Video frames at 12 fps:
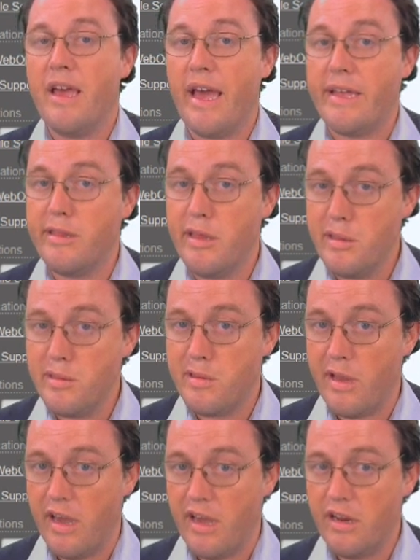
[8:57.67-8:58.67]
At this
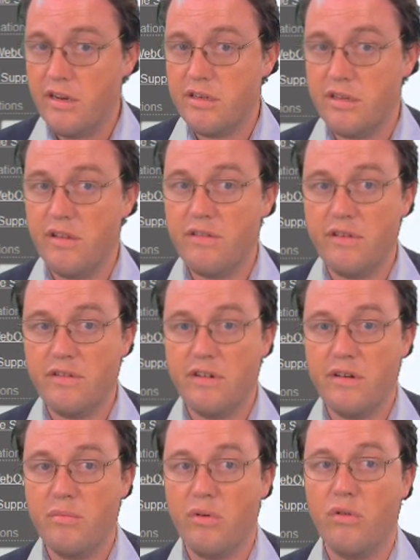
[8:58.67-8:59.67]
stage, and this is
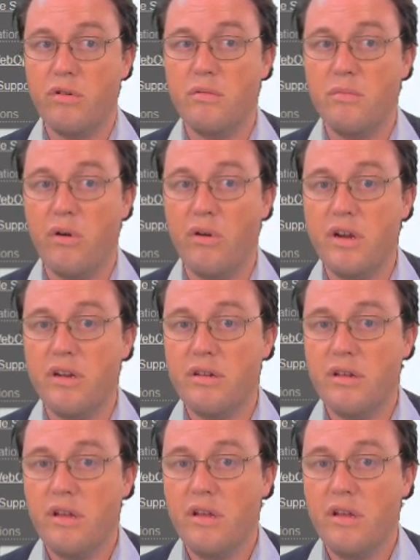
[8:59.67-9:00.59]
an important point,